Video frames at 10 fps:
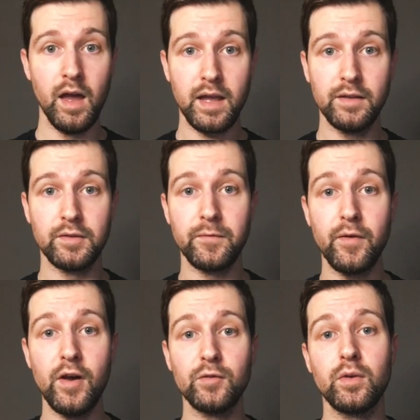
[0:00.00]
Okay, so
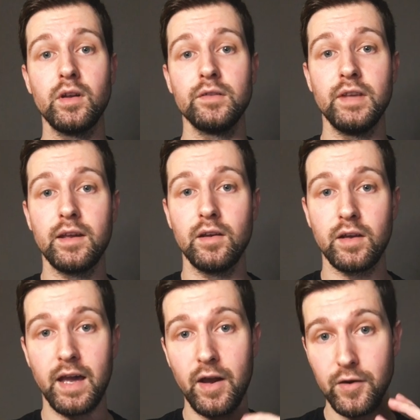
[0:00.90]
first we're gonna take a look
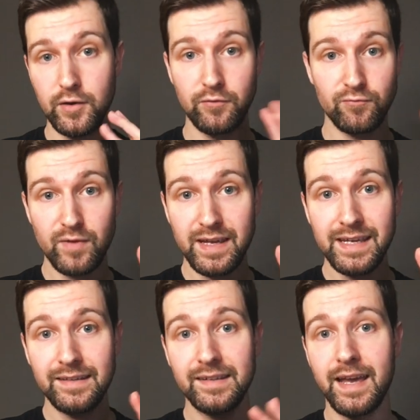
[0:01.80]
at how you can
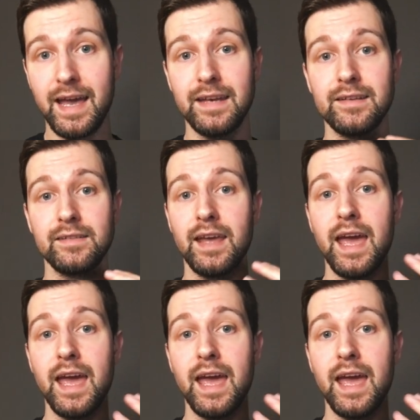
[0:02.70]
read and